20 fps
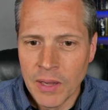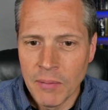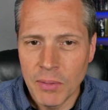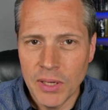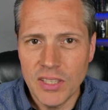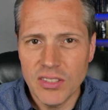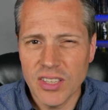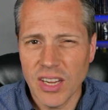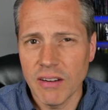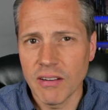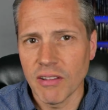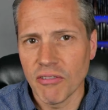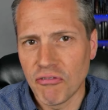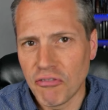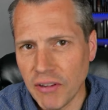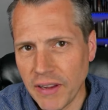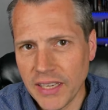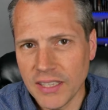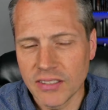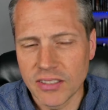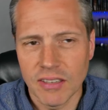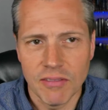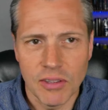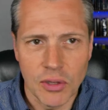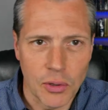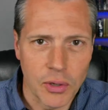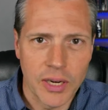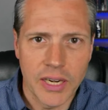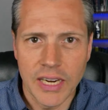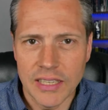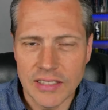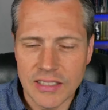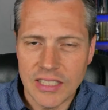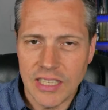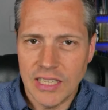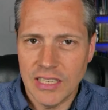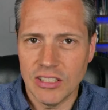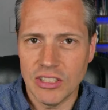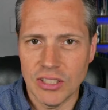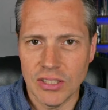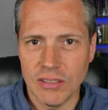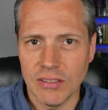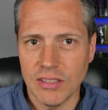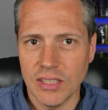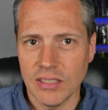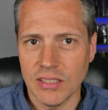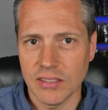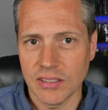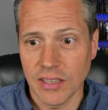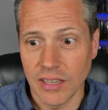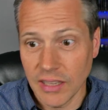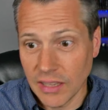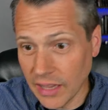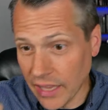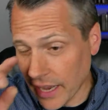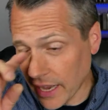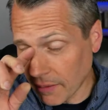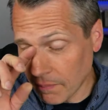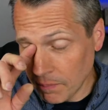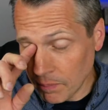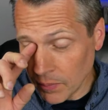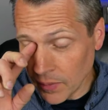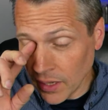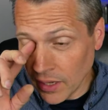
but he's kind of the face of the organization, things like that,